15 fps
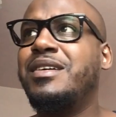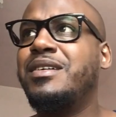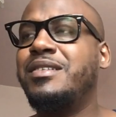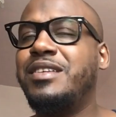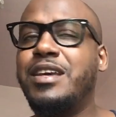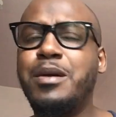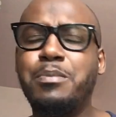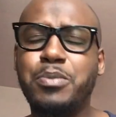
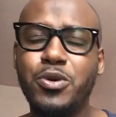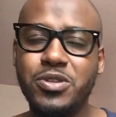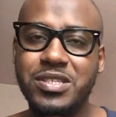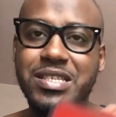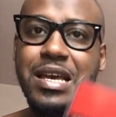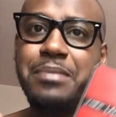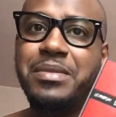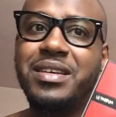yeah
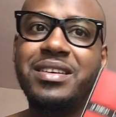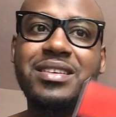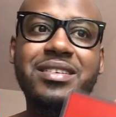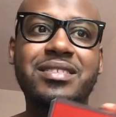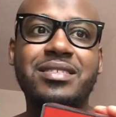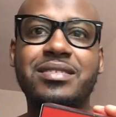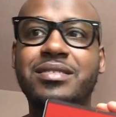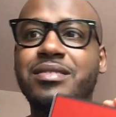balsamic
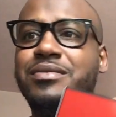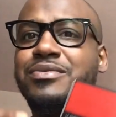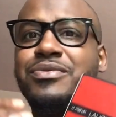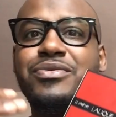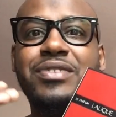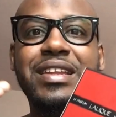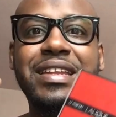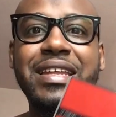uh,
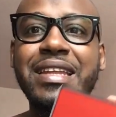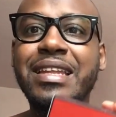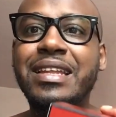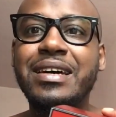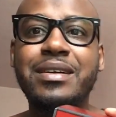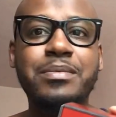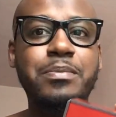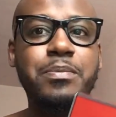
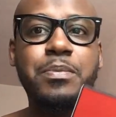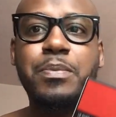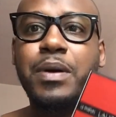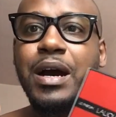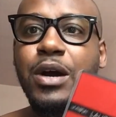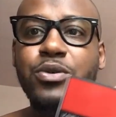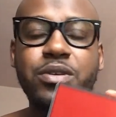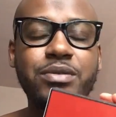vanilla
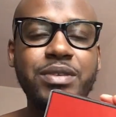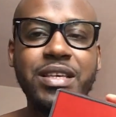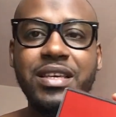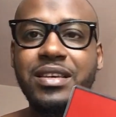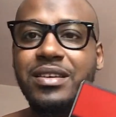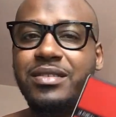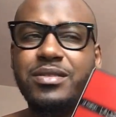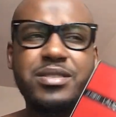
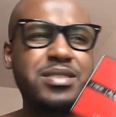powdery